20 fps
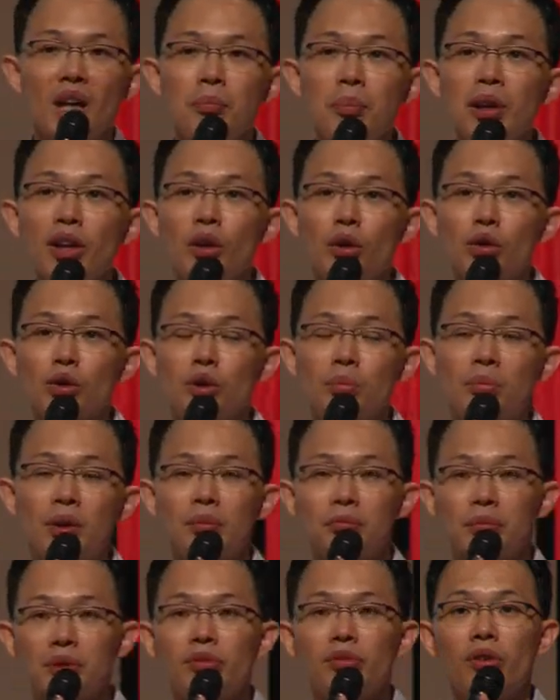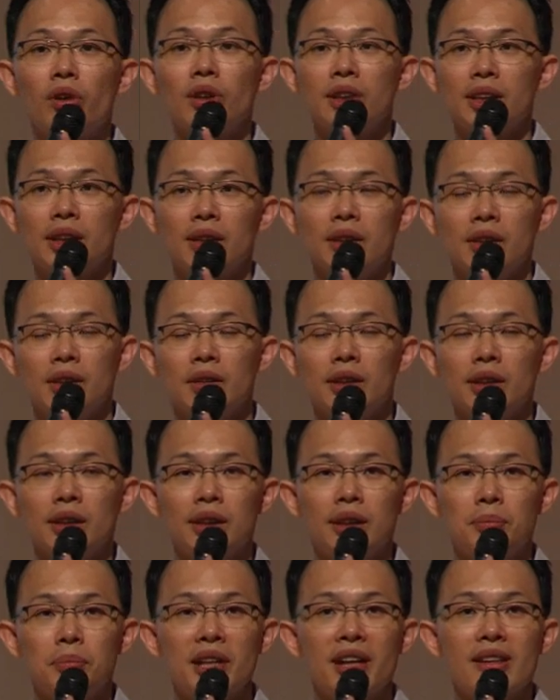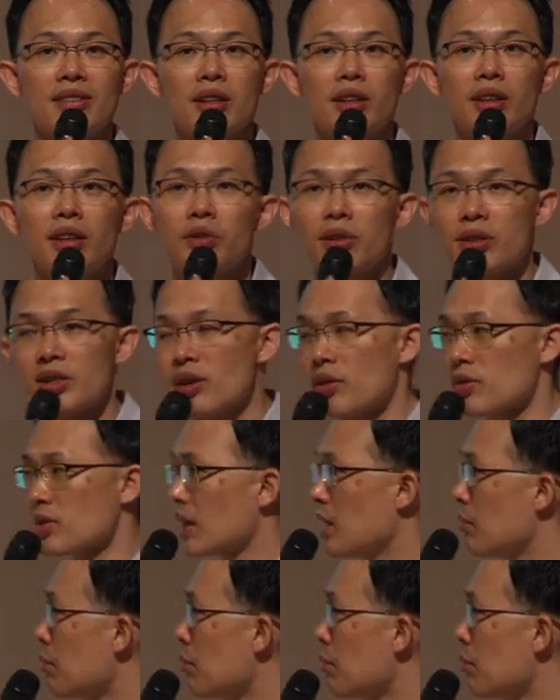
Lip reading: mid-October, before the PSLE results